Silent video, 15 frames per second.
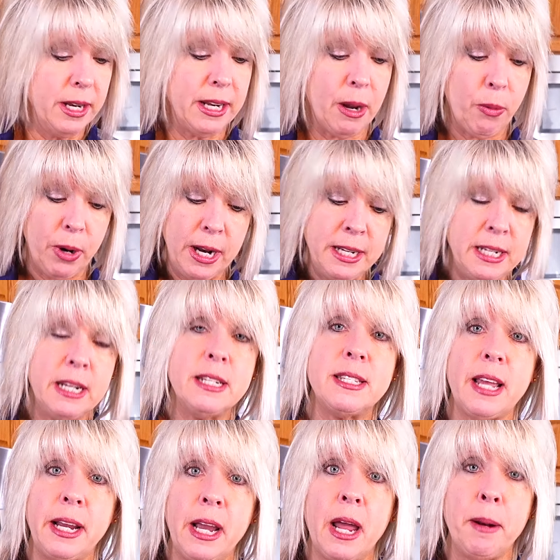Now what I did is
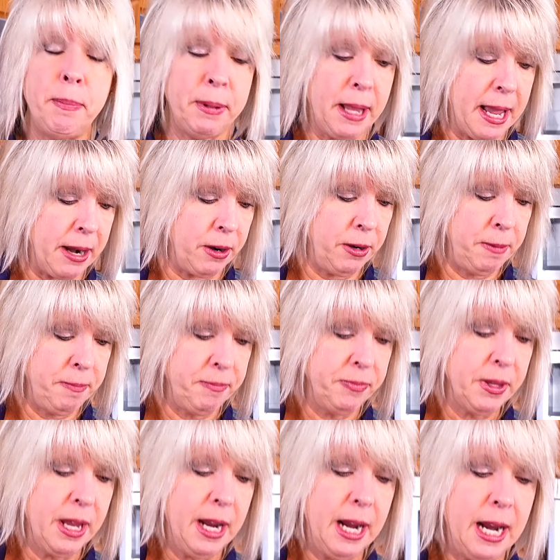I got a platter,
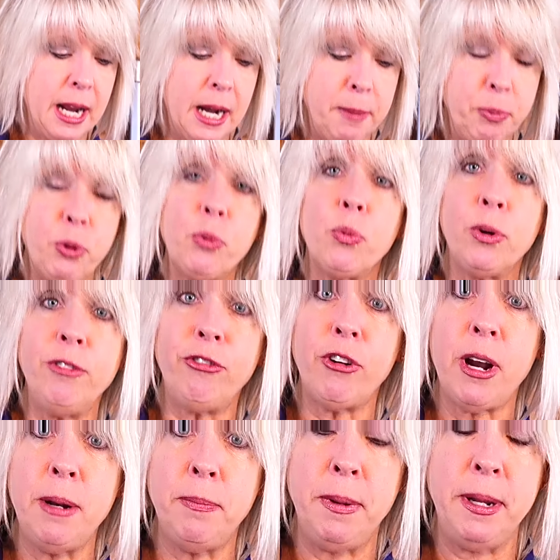and I put refried